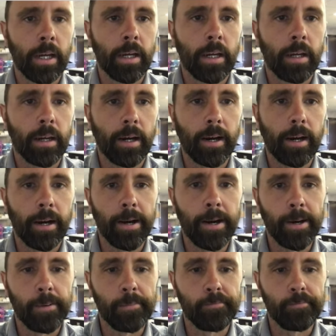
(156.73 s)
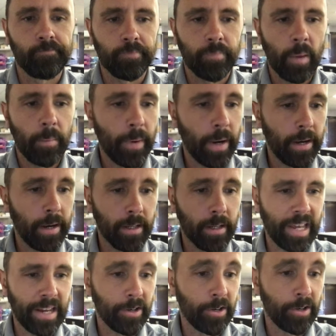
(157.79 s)
But a
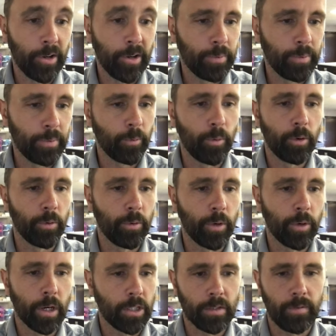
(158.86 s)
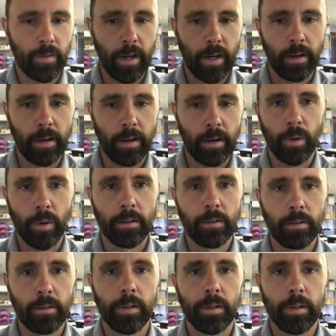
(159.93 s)
standard notebook will work just fine as well
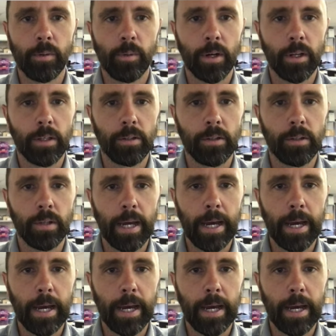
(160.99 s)
if you want to do that.